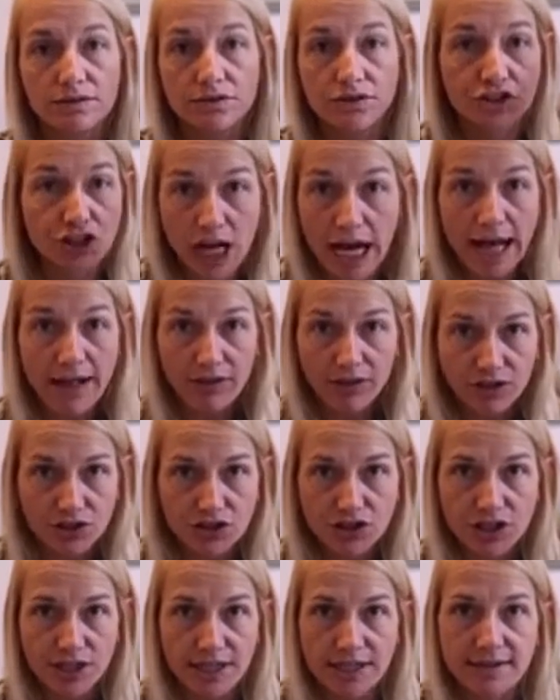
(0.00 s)

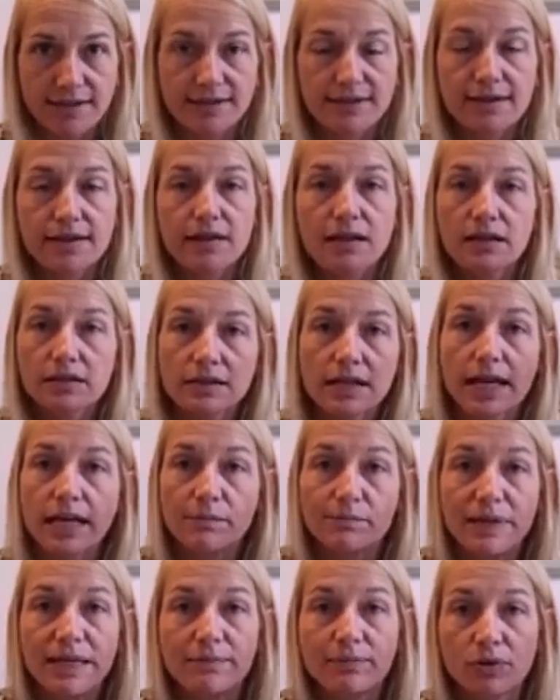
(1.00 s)
challenges,
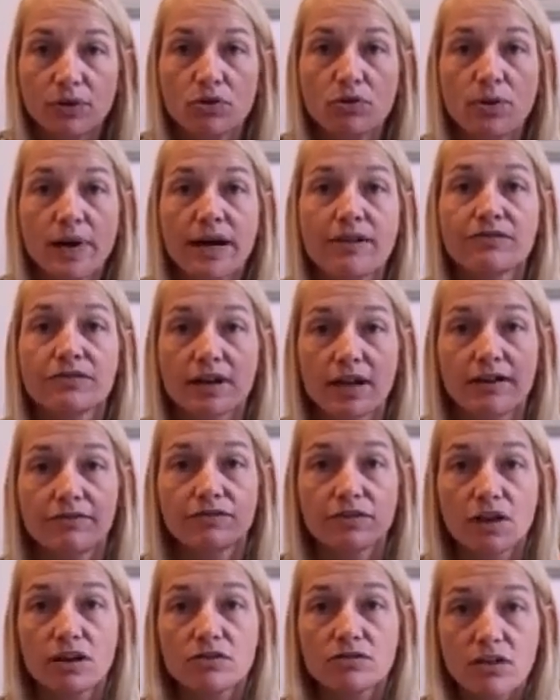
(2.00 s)
like people who have
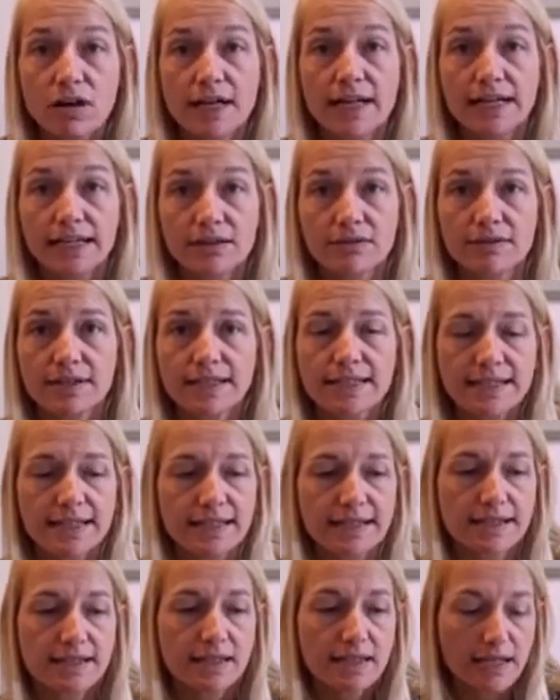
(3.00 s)
lifelong chronic
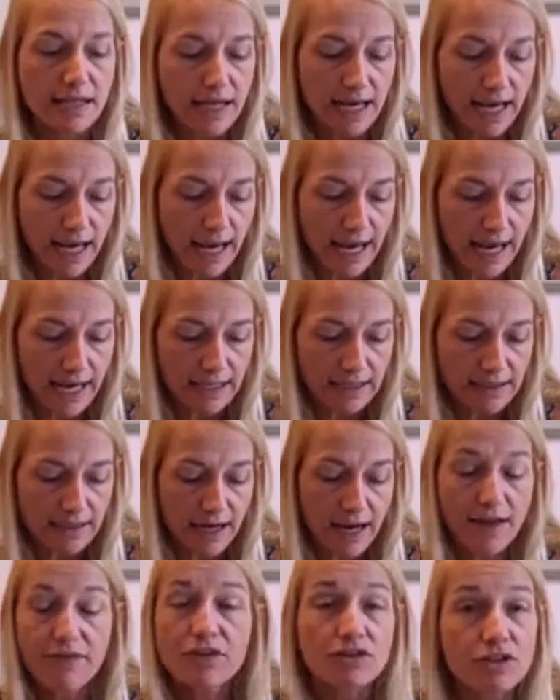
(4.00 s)
illnesses. And,
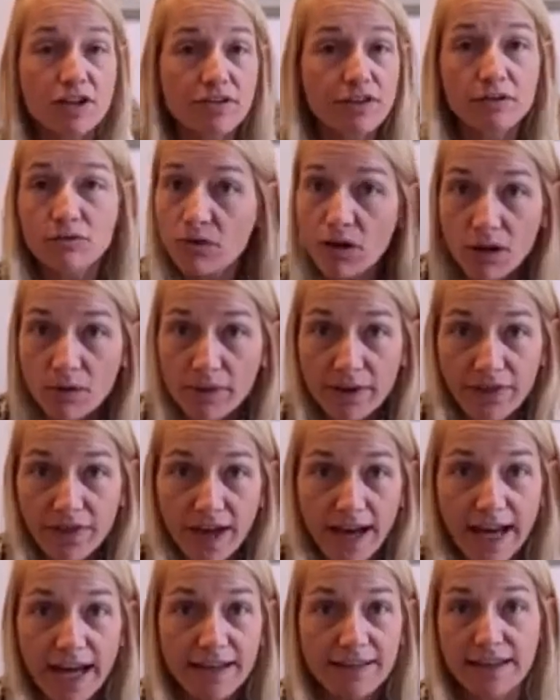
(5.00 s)
and there's nothing wrong with
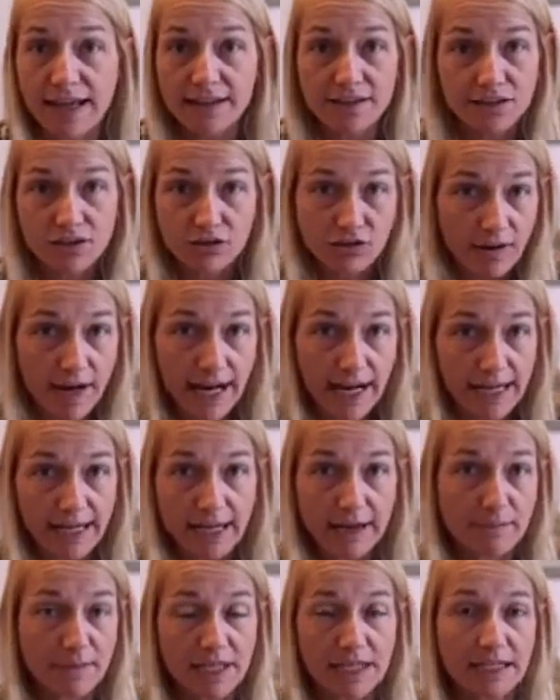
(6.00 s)
that. That's great.
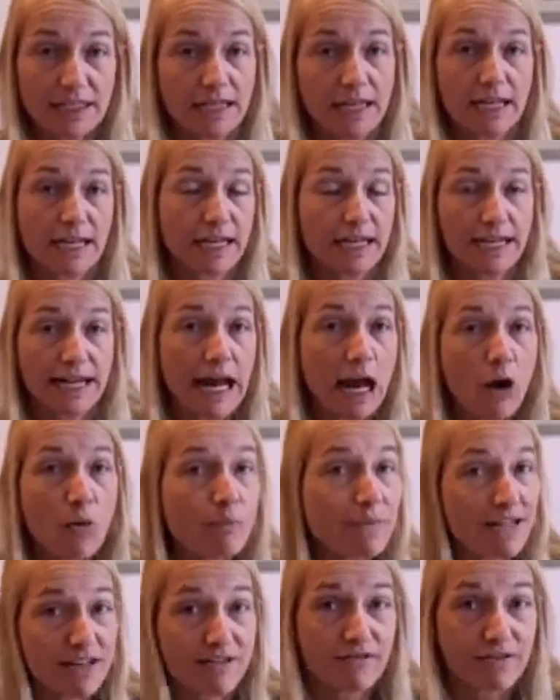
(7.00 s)
I mean, it helped
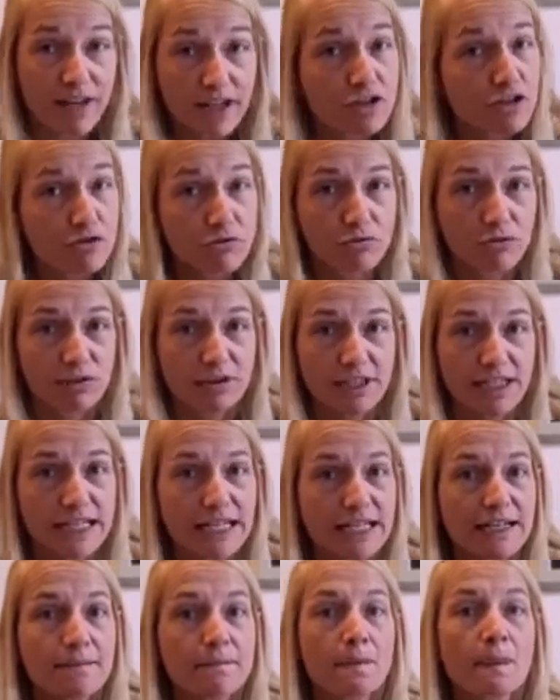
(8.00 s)
me
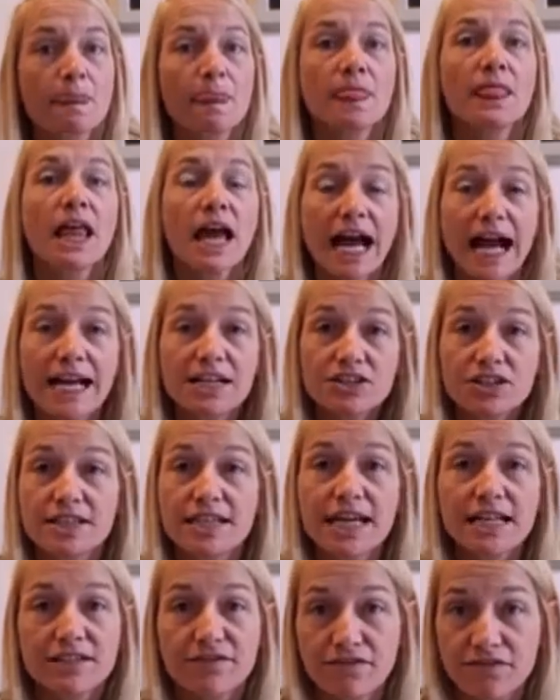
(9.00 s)
eventually. I just
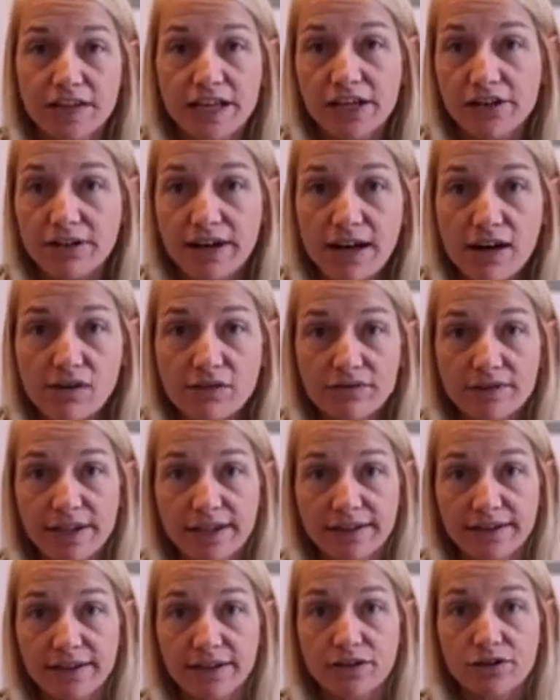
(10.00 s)
had to figure out
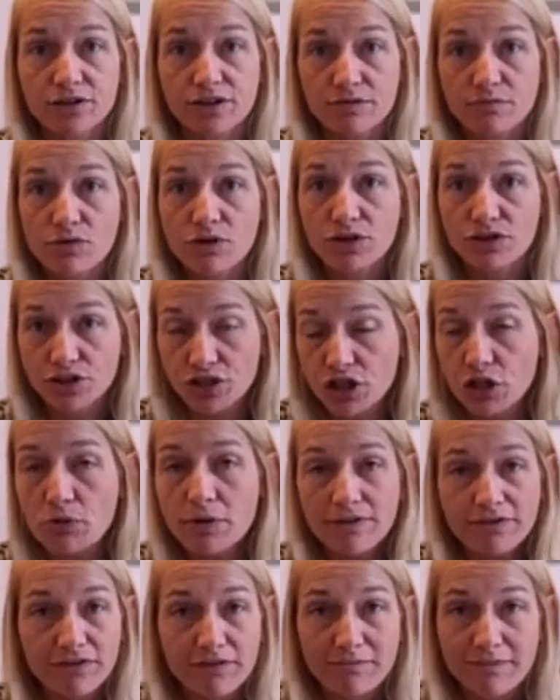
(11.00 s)
that there's more to
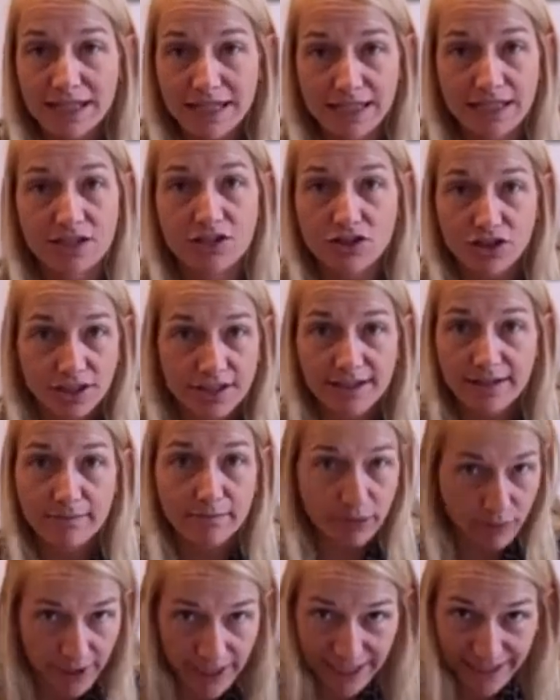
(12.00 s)
it for me than just some
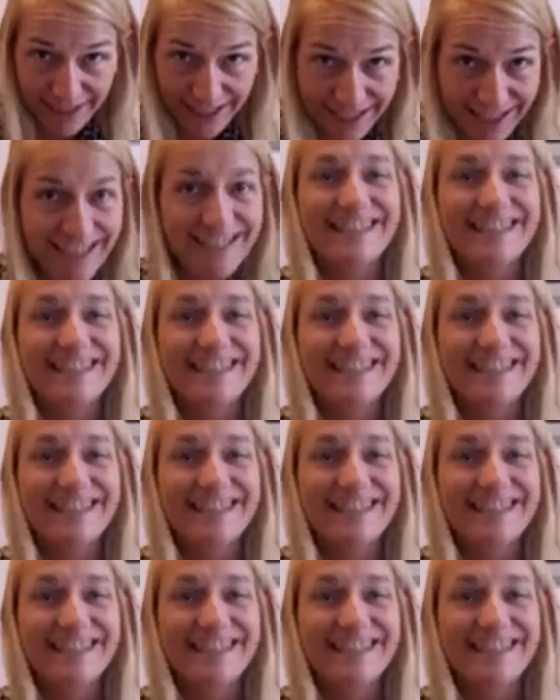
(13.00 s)
breathing.